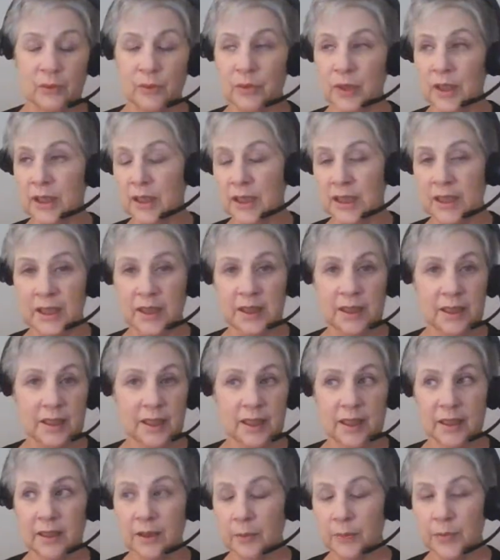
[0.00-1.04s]
really
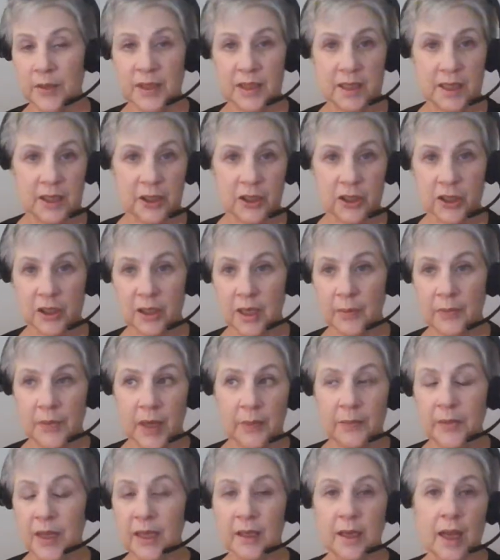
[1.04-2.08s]
in a position.
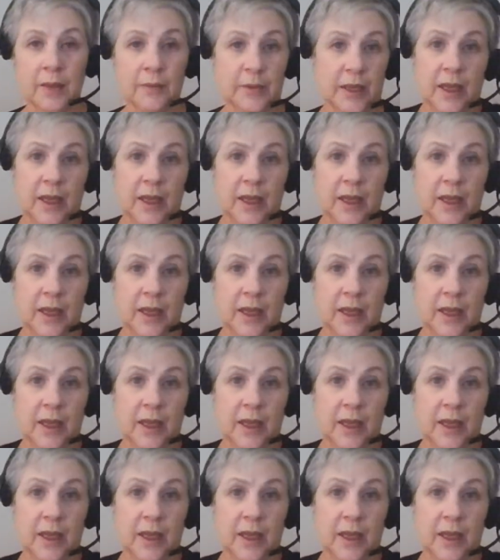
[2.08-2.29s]
I'm not.